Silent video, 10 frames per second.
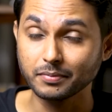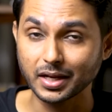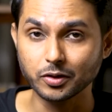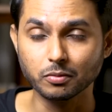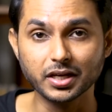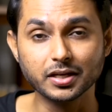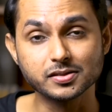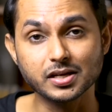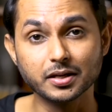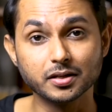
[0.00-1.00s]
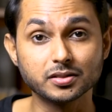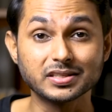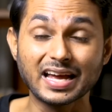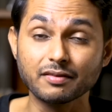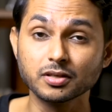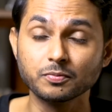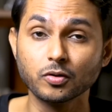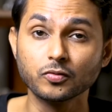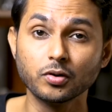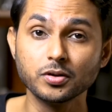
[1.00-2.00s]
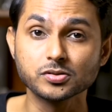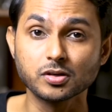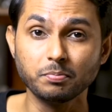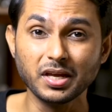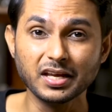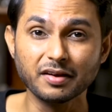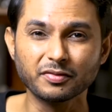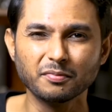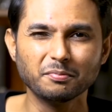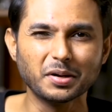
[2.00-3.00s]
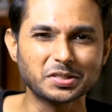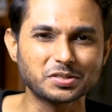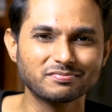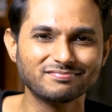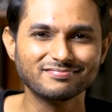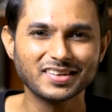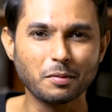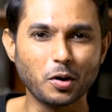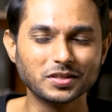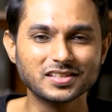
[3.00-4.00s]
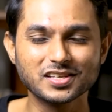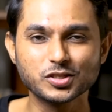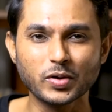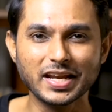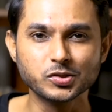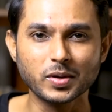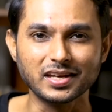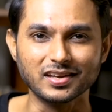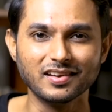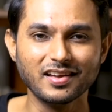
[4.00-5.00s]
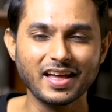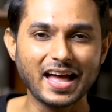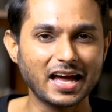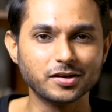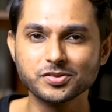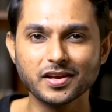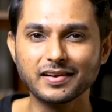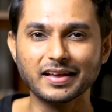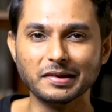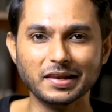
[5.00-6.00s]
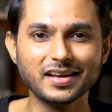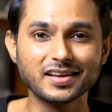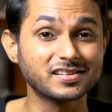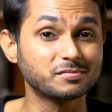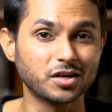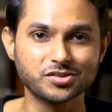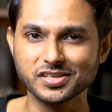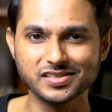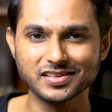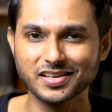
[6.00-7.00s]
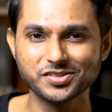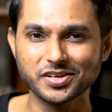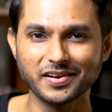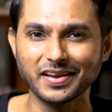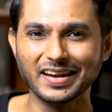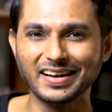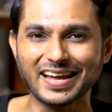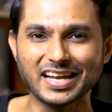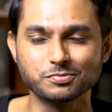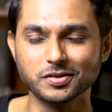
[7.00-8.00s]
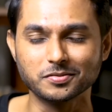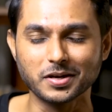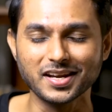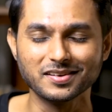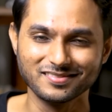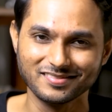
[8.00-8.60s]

I know many designers have their portfolios on PDFs, but come on, this is 2020. And sharing a link is much easier than sharing an attachment, right?